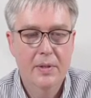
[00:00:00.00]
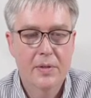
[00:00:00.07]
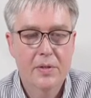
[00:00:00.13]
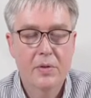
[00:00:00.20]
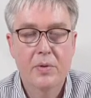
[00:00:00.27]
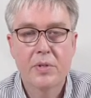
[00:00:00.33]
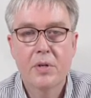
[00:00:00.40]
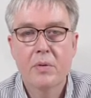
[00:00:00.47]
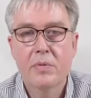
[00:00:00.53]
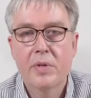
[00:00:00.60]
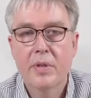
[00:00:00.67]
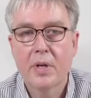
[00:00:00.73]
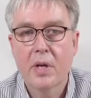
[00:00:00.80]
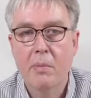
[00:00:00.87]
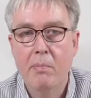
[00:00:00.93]
so in terms
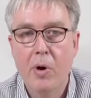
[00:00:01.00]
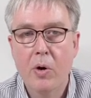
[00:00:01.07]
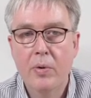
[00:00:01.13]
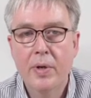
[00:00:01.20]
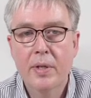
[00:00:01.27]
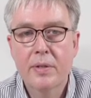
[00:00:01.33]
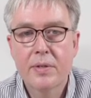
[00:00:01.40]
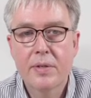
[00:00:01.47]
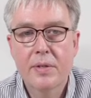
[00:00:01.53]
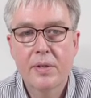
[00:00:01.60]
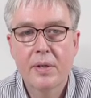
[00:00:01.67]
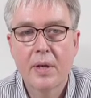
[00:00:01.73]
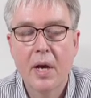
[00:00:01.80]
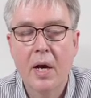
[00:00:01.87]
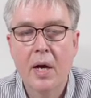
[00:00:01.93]
of the components,
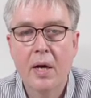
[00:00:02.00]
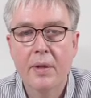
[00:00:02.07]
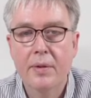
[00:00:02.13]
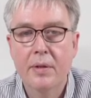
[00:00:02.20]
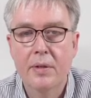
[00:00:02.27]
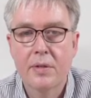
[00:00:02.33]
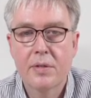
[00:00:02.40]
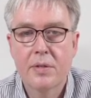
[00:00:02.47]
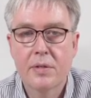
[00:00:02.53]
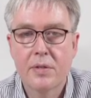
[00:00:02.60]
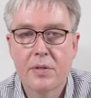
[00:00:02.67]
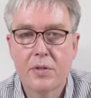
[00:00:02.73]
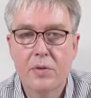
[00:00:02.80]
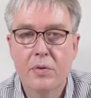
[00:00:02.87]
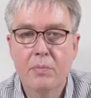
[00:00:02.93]
uh, the
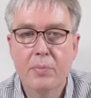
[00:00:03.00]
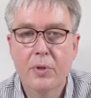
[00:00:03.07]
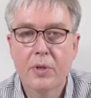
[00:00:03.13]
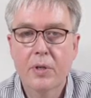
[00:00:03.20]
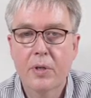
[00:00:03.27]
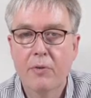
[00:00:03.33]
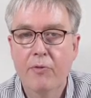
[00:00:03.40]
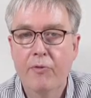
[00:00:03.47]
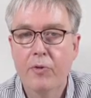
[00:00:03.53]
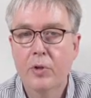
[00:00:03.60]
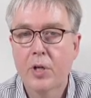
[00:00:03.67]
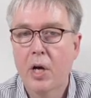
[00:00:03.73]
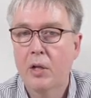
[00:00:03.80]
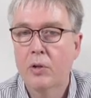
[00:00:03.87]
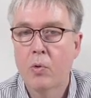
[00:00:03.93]
student book, full
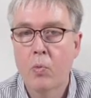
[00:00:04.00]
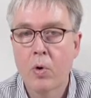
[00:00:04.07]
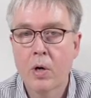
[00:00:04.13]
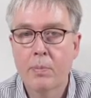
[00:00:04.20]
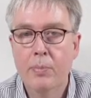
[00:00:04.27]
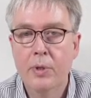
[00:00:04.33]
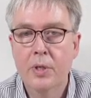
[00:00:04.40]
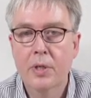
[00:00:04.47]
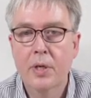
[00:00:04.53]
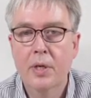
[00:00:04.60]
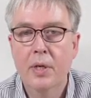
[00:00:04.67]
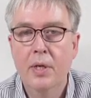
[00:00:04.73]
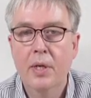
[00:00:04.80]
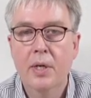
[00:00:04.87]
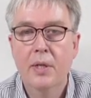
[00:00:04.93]
color workbook,
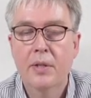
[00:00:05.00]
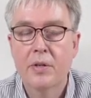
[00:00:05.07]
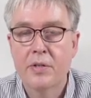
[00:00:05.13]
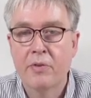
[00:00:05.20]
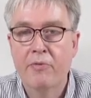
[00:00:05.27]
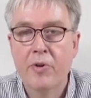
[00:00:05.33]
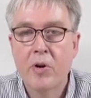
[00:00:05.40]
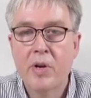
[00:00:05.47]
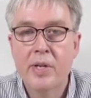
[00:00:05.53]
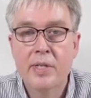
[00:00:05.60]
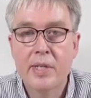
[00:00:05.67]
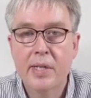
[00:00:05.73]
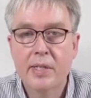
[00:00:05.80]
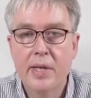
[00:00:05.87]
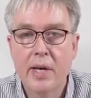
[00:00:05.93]
there's a very
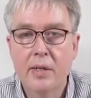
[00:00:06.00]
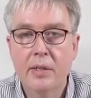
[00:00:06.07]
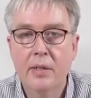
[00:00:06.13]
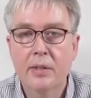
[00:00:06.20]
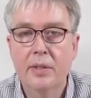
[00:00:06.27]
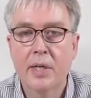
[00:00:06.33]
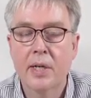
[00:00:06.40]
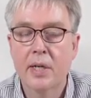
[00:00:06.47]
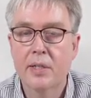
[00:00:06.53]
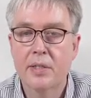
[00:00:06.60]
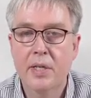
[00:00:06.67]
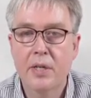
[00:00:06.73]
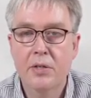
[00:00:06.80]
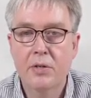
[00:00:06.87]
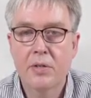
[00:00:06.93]
detailed uh,
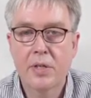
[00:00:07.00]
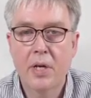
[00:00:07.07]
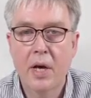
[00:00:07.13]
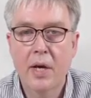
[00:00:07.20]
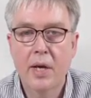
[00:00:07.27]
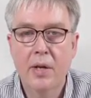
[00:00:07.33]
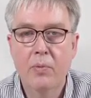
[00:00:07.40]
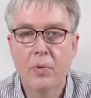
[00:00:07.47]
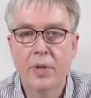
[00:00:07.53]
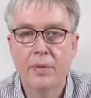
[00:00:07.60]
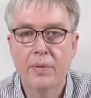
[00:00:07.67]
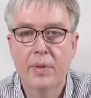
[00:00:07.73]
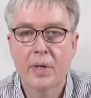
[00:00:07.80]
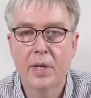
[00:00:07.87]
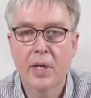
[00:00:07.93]
teacher's guide
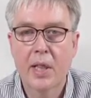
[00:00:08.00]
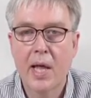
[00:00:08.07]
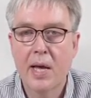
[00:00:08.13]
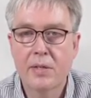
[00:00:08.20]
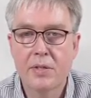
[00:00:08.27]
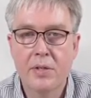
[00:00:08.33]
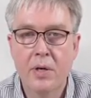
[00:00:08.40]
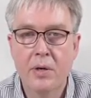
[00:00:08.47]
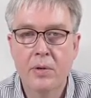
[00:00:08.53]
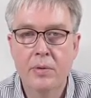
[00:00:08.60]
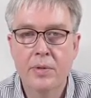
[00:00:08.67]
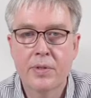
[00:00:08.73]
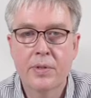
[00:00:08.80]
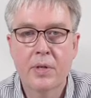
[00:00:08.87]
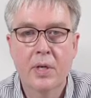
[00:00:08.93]
with uh, class
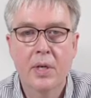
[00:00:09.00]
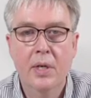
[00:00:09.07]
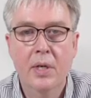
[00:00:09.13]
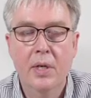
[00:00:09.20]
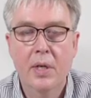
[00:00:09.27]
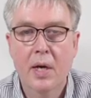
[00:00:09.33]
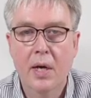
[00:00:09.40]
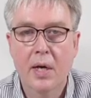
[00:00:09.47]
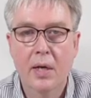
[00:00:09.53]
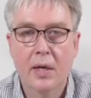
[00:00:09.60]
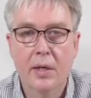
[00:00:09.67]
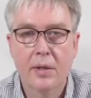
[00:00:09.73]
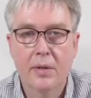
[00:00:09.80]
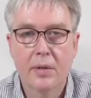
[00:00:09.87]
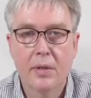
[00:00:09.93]
notes,
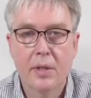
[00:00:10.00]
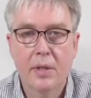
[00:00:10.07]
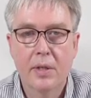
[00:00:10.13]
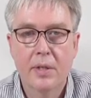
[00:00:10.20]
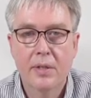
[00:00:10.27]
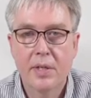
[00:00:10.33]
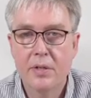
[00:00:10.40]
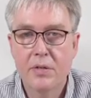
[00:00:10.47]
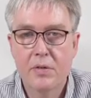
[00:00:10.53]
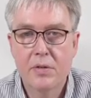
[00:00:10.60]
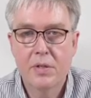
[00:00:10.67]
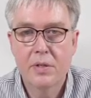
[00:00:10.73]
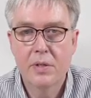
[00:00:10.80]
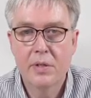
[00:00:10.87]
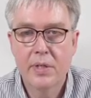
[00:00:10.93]
uh,
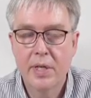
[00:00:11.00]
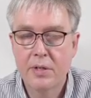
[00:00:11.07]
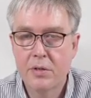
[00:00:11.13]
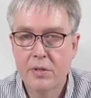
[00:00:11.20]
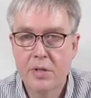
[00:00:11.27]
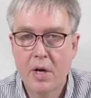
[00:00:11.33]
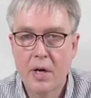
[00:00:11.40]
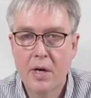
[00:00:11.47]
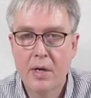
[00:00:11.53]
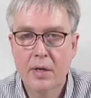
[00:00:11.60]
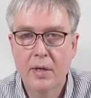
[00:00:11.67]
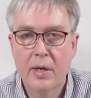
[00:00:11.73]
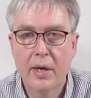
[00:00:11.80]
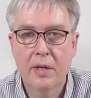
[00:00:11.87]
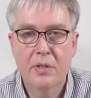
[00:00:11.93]
teachers, teacher
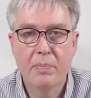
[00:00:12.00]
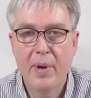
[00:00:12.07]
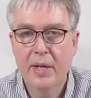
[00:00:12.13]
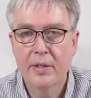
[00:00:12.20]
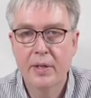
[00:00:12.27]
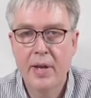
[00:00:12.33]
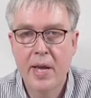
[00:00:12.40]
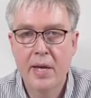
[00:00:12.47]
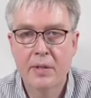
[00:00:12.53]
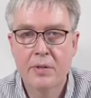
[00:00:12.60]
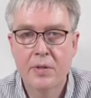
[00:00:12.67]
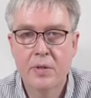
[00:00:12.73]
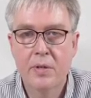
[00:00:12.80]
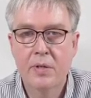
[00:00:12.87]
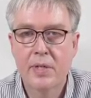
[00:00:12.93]
talk, expected
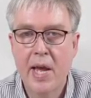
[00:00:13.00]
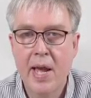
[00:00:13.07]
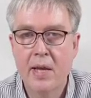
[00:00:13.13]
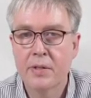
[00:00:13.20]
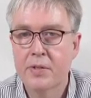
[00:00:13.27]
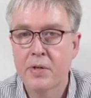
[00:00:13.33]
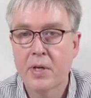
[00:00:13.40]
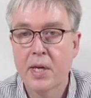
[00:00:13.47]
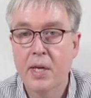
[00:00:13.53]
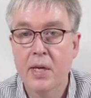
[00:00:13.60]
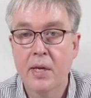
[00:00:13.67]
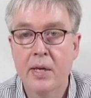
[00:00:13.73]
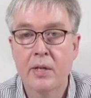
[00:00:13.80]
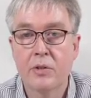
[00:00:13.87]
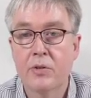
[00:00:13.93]
answers, answer
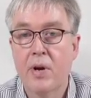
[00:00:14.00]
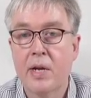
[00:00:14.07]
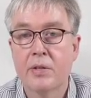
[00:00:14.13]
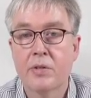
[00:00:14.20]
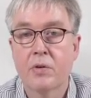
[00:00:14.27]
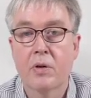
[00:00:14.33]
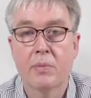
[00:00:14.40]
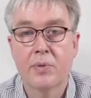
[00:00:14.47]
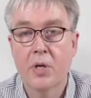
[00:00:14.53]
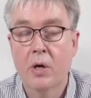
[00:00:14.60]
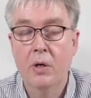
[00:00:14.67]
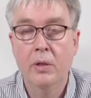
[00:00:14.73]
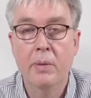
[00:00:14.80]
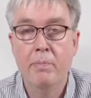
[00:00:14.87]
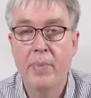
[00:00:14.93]
key, and transcripts
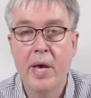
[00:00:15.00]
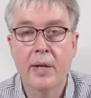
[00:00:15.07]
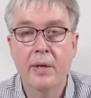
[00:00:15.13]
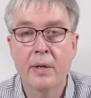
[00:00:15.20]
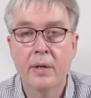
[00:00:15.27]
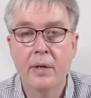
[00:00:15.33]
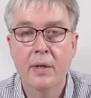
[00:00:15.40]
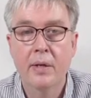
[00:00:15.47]
all embedded.